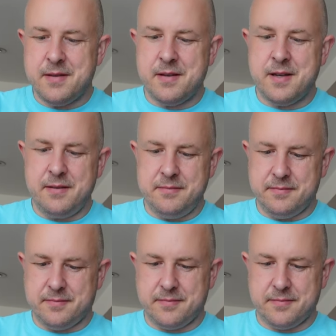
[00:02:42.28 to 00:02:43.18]
Okay,
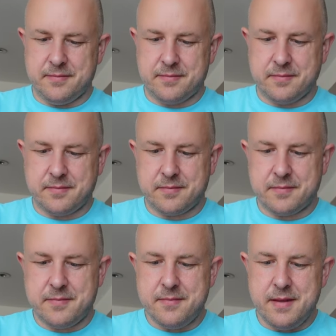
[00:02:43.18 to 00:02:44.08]

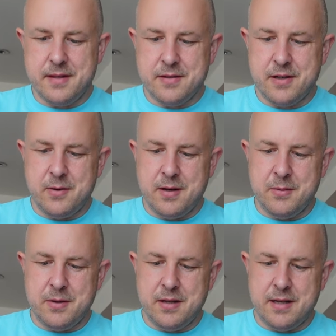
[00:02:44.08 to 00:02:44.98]
so I
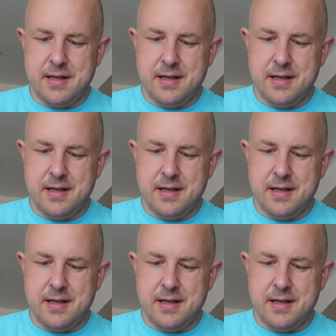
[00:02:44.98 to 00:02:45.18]
will